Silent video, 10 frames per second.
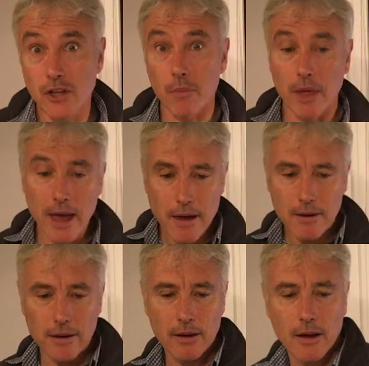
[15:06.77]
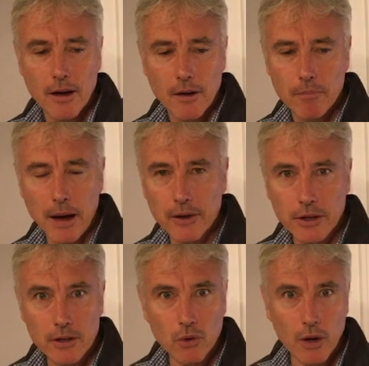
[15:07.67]
stop there, But
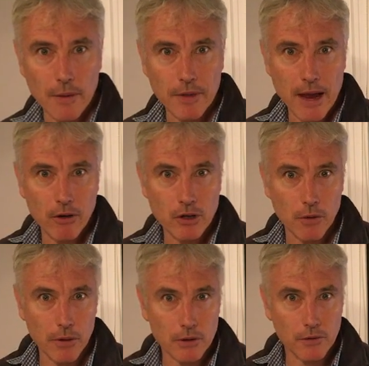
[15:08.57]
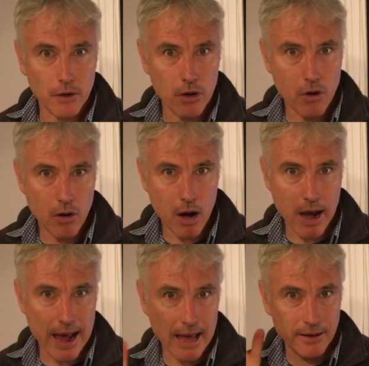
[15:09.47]
it's all up there on Dropbox for you,
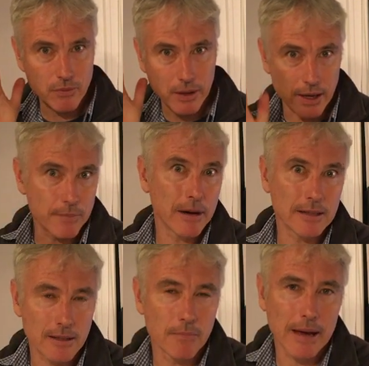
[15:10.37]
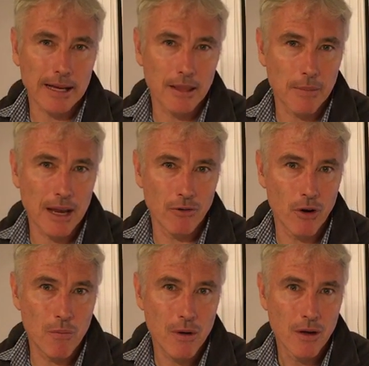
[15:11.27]
and we're going to practice it back in the main
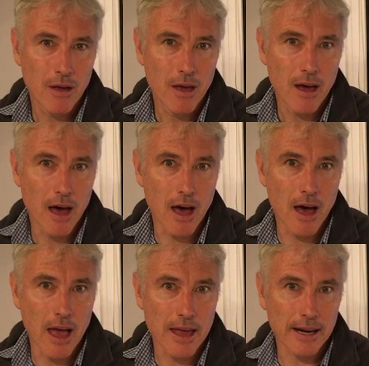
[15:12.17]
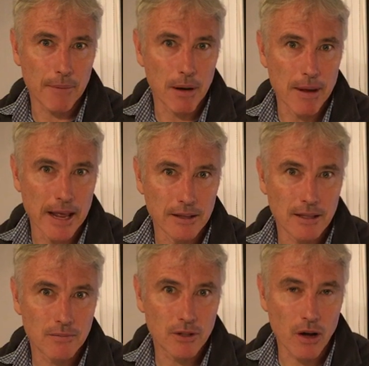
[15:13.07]
room in a couple of
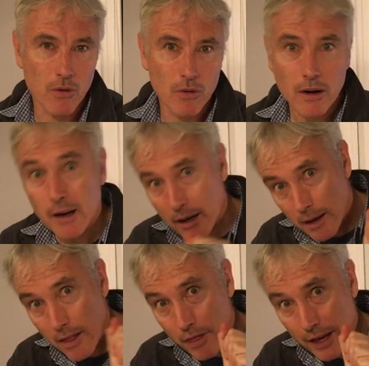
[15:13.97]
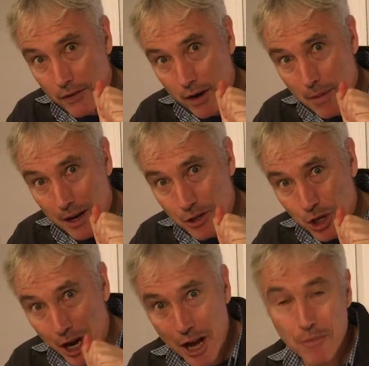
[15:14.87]
minutes. So thank you very much.
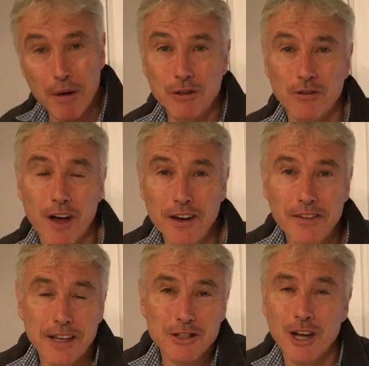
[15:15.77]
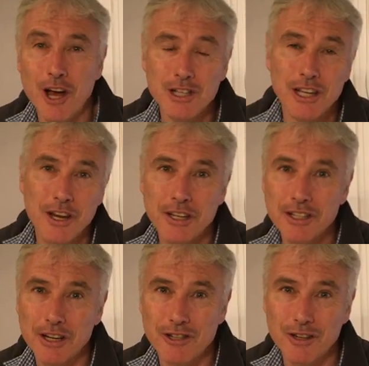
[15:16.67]
I hope that was fun. That's the last learning
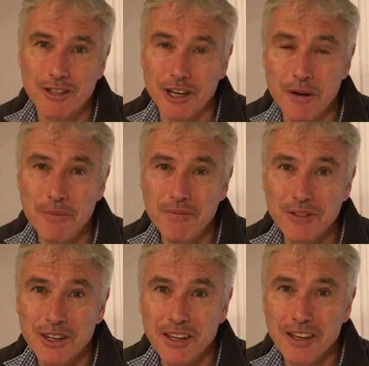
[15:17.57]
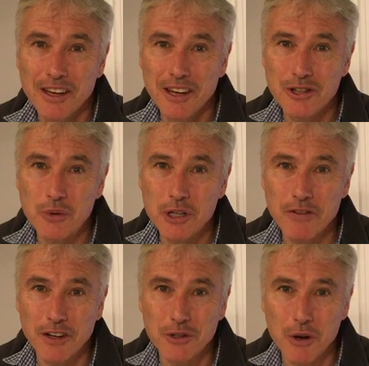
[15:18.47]
session of term. It's always
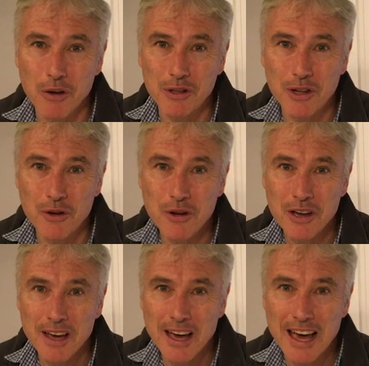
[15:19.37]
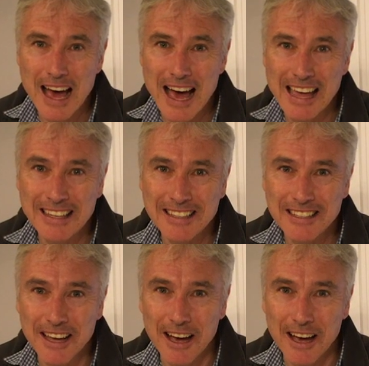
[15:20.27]
fun to work with you, and